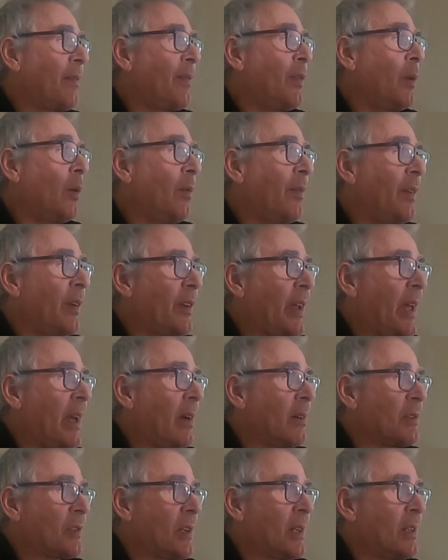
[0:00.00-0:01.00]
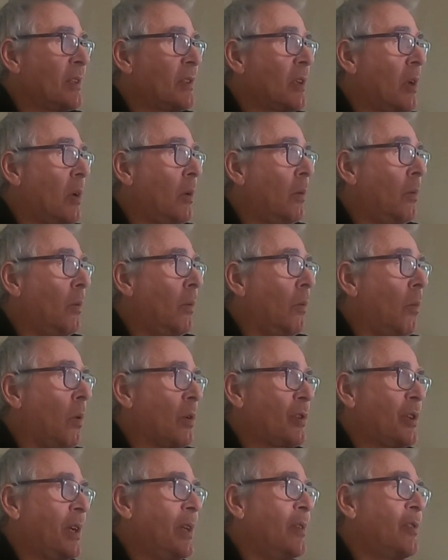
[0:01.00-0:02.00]
fuel filter housings.
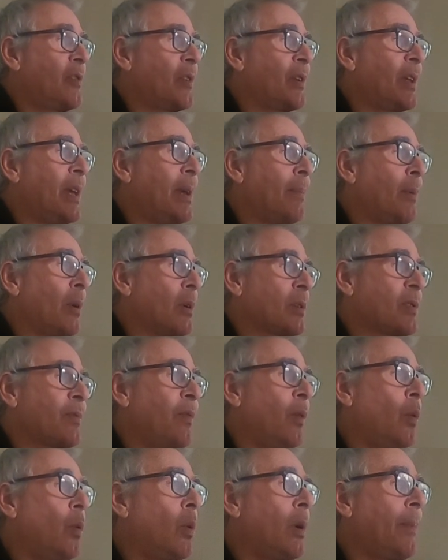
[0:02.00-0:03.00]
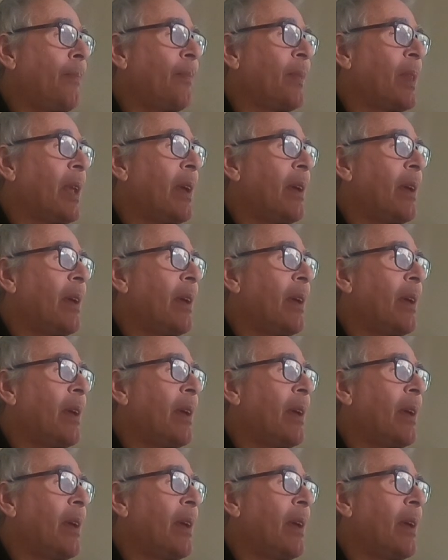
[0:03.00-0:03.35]
Wash engine gearbox floor.